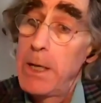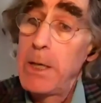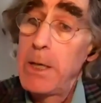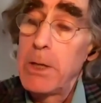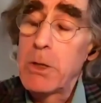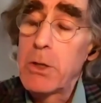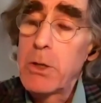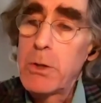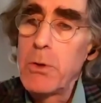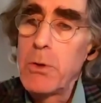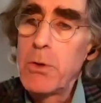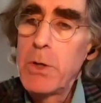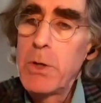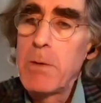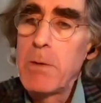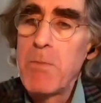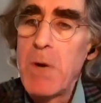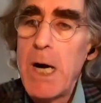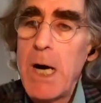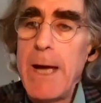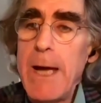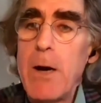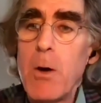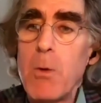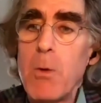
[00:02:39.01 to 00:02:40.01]
including
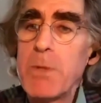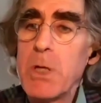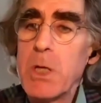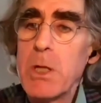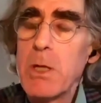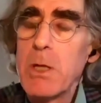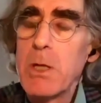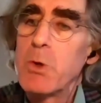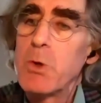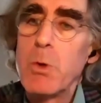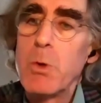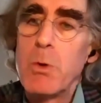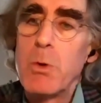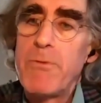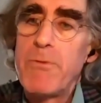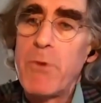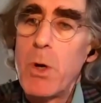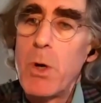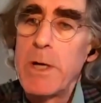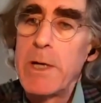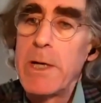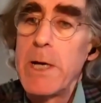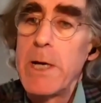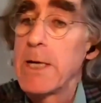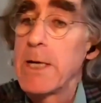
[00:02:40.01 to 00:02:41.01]
by helping them to
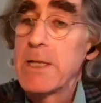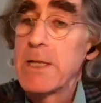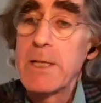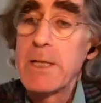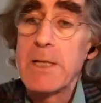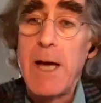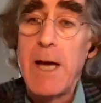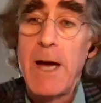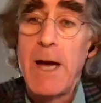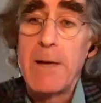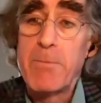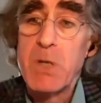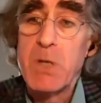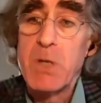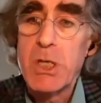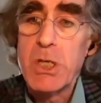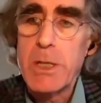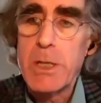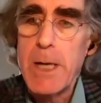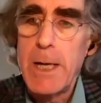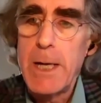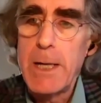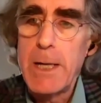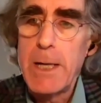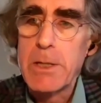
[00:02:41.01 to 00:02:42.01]
avoid sad
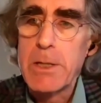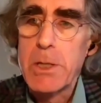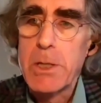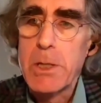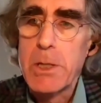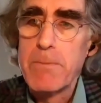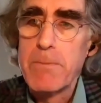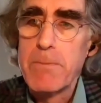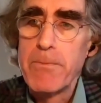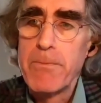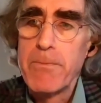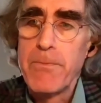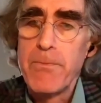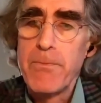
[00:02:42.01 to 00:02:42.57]
mistakes.